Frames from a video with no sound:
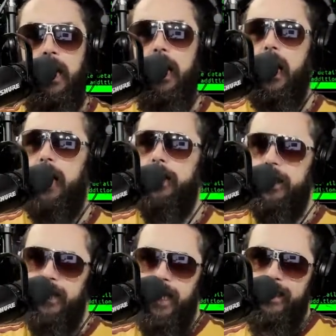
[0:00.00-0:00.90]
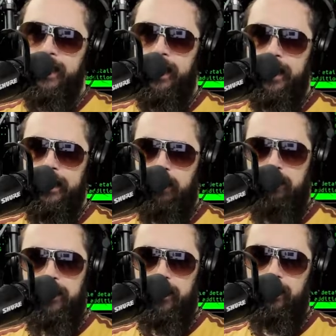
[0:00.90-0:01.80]
I'll catch you guys in the next
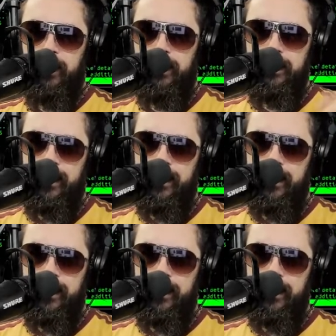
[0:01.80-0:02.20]
episode.